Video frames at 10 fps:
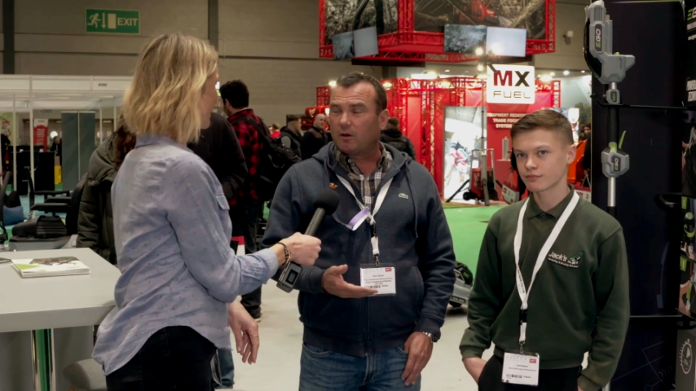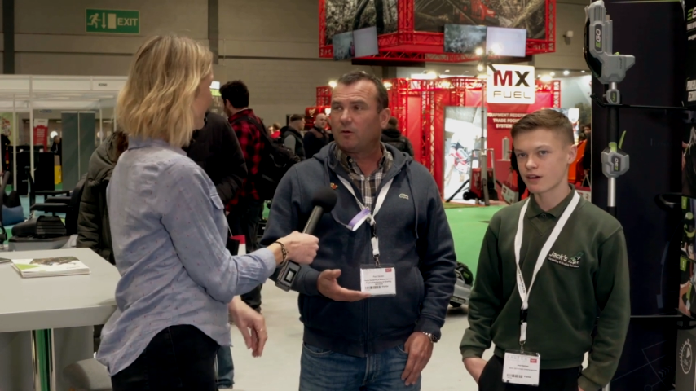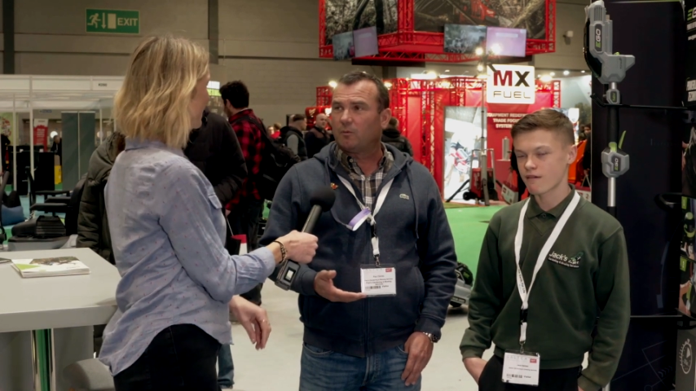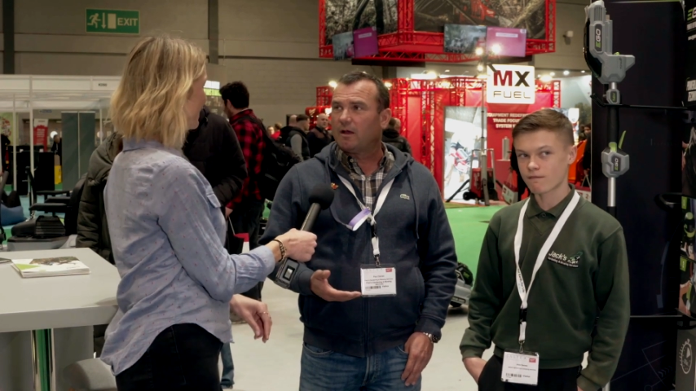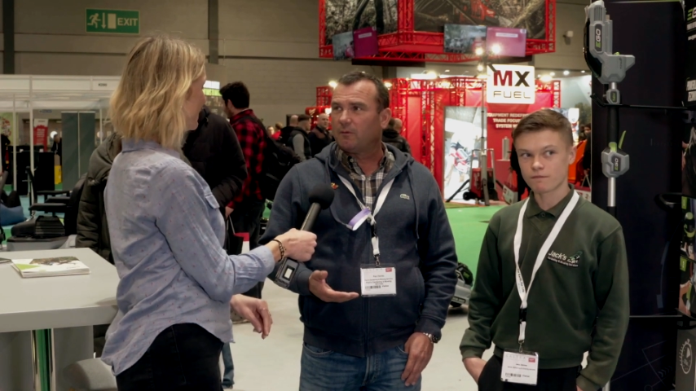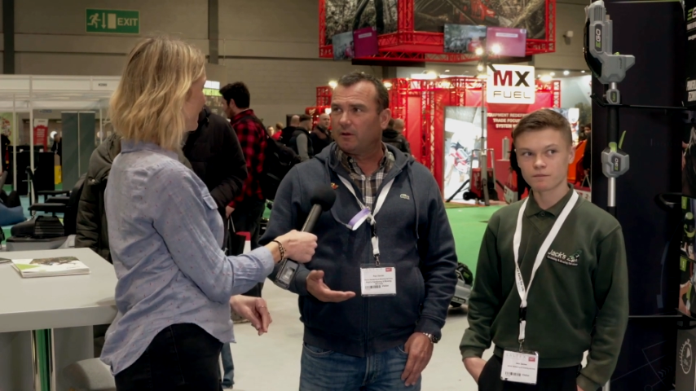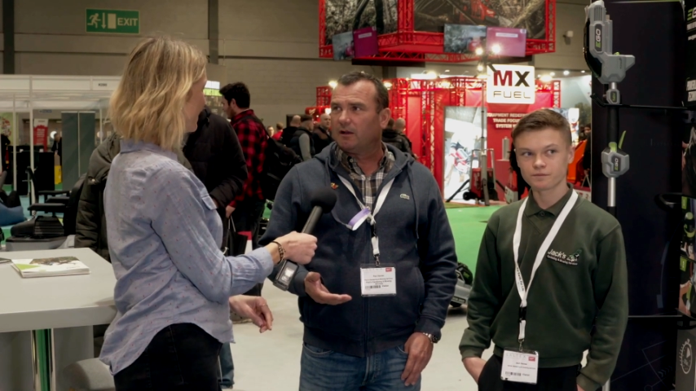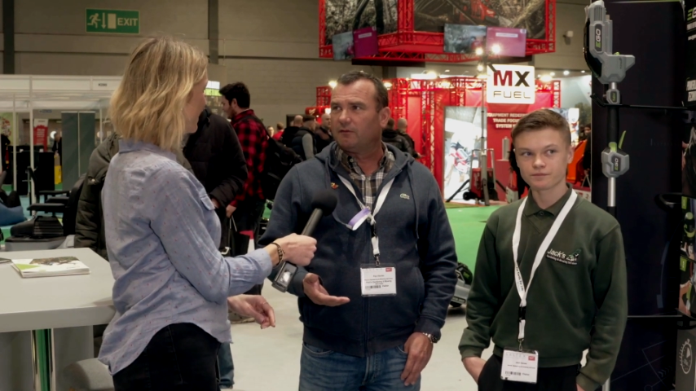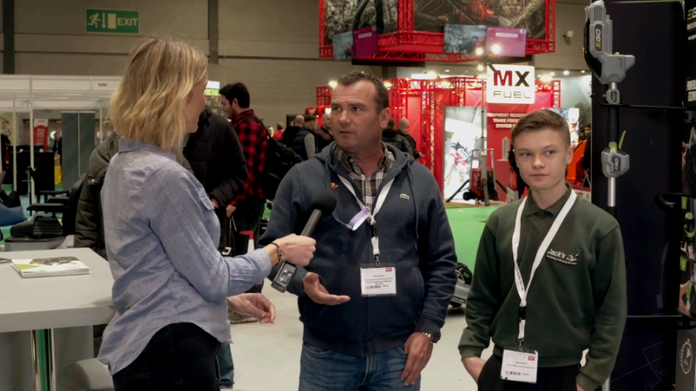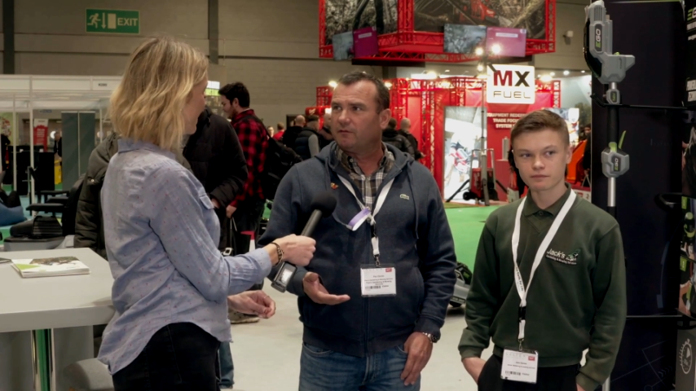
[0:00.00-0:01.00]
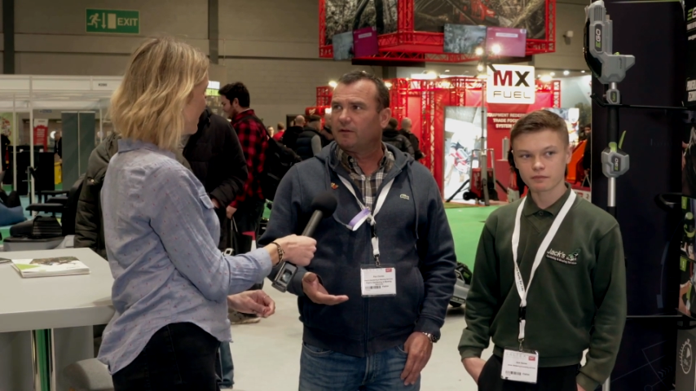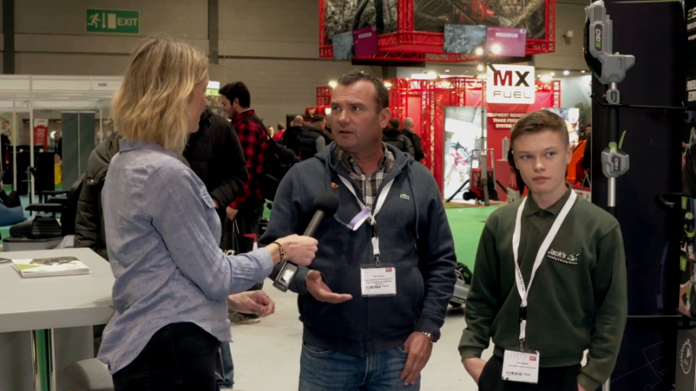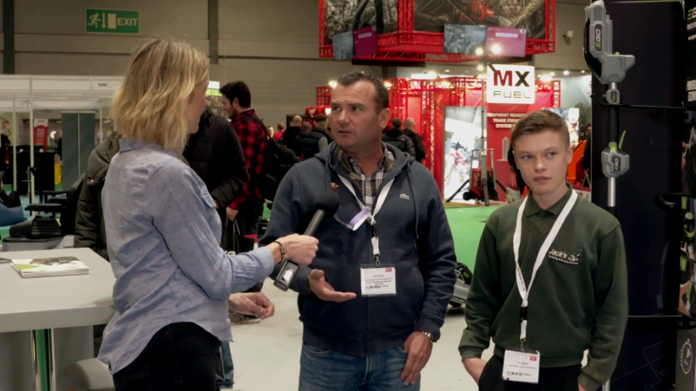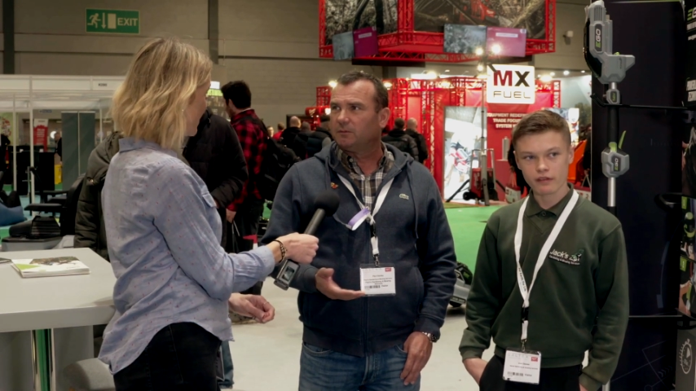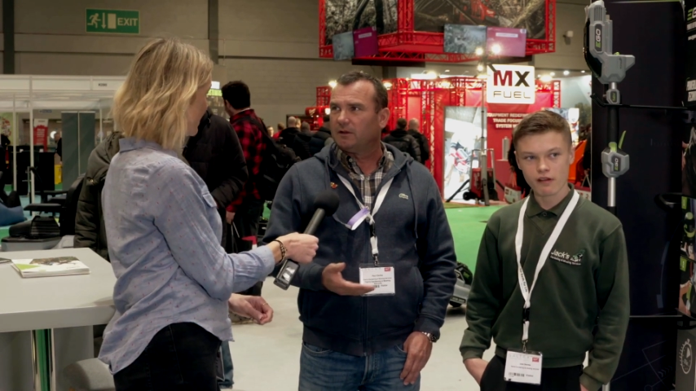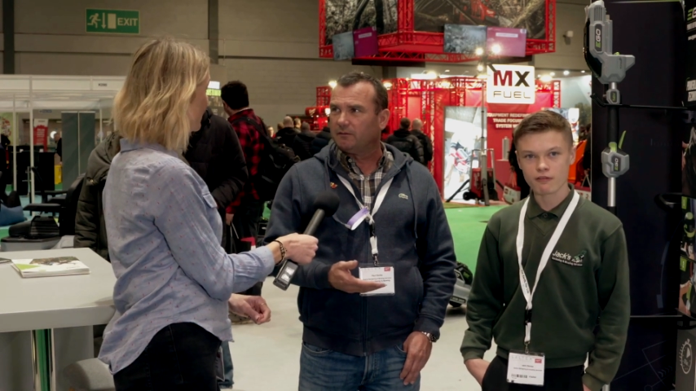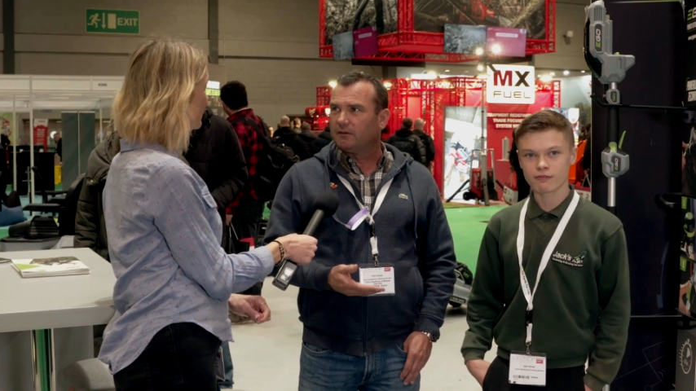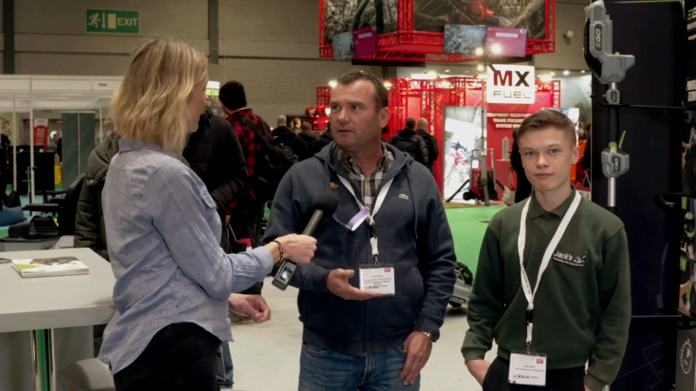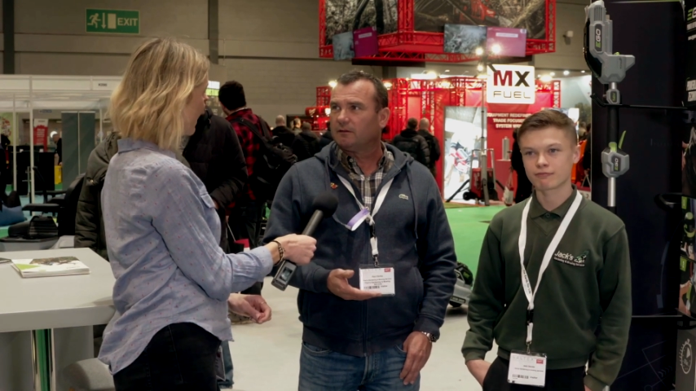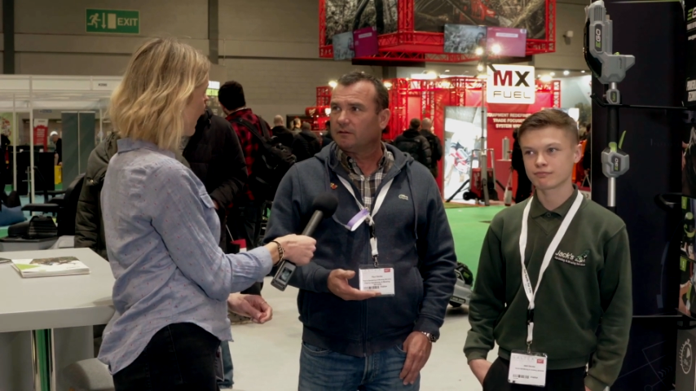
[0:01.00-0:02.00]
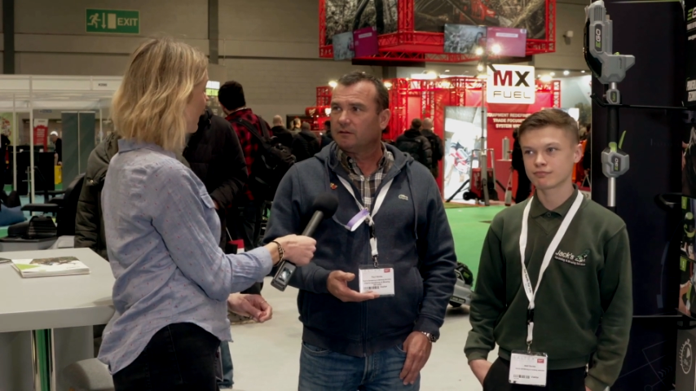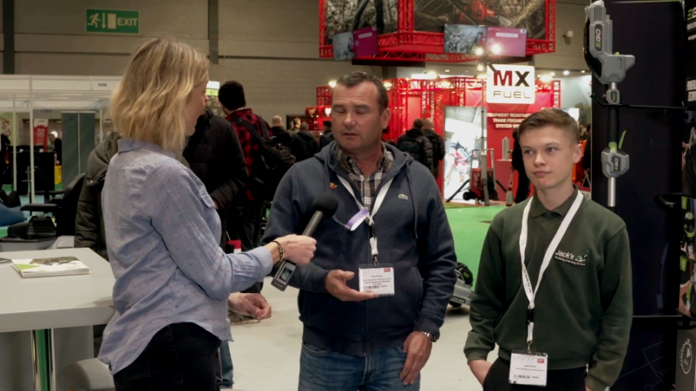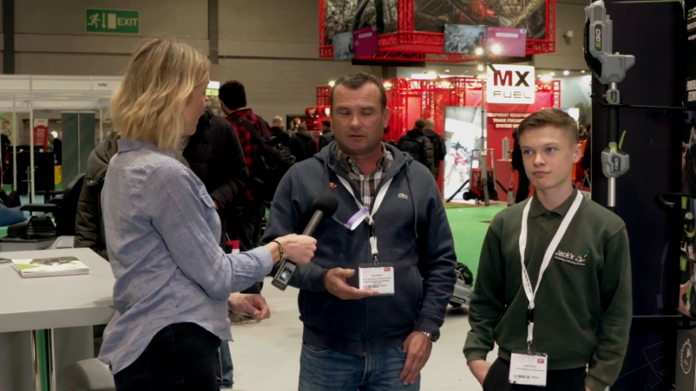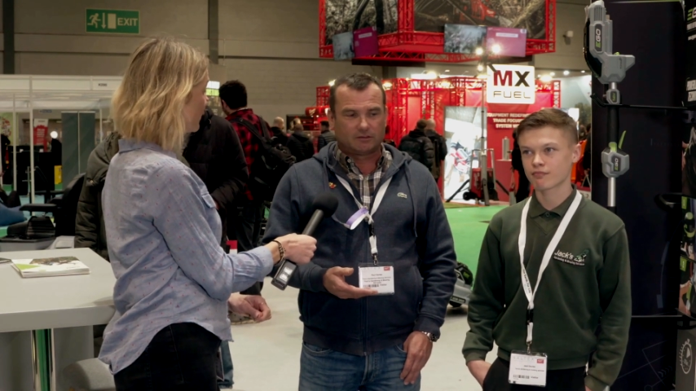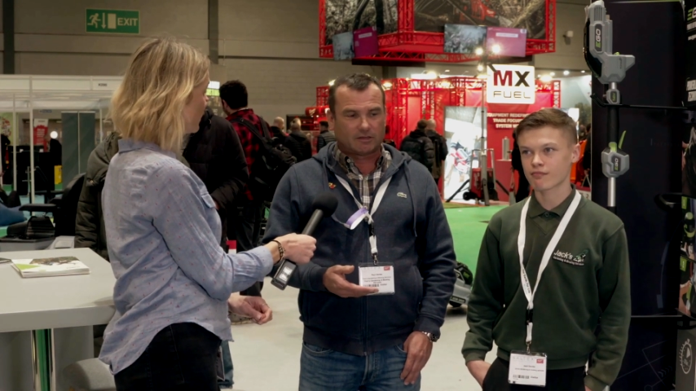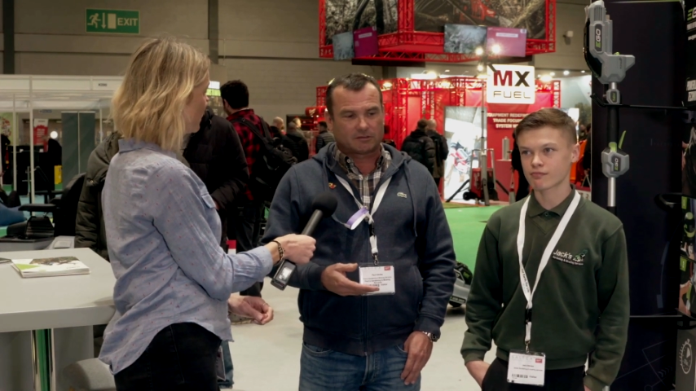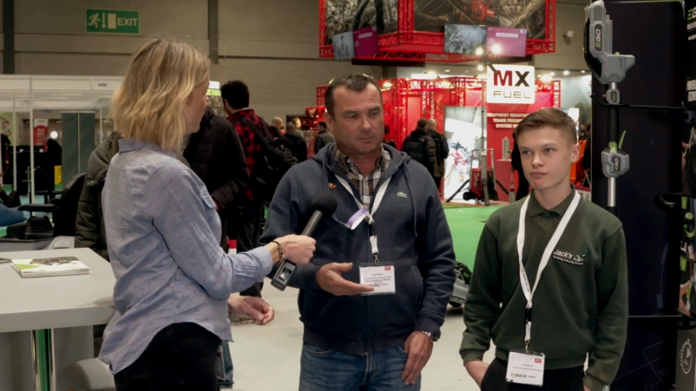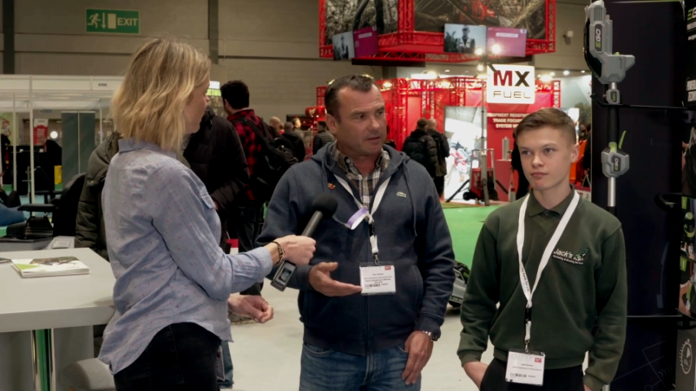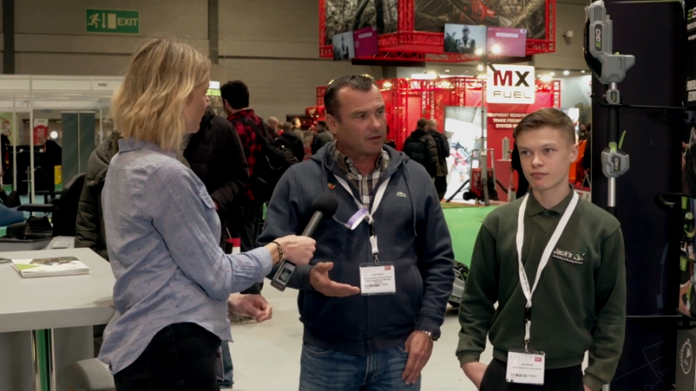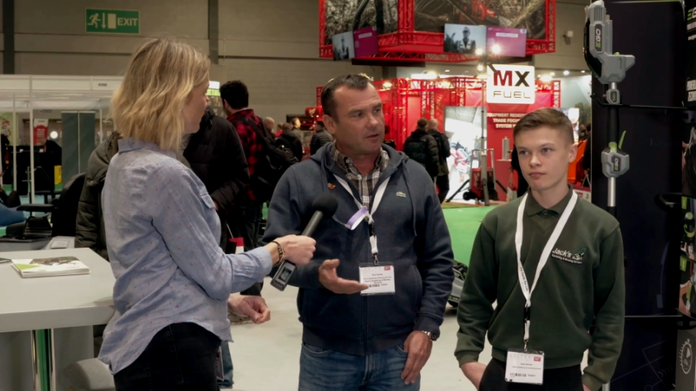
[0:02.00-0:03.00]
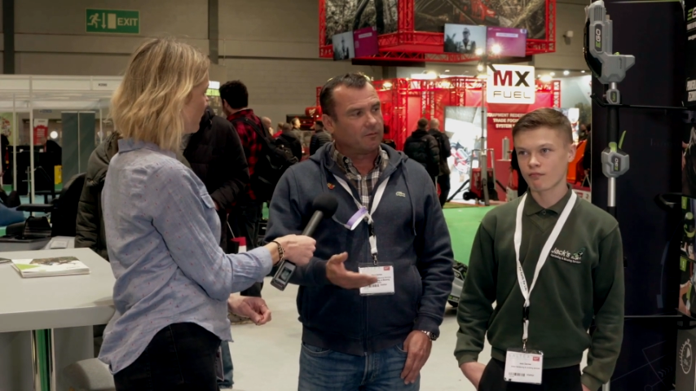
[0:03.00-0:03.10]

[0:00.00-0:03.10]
Speaker 1: where we live, the village we live in, Jack's been going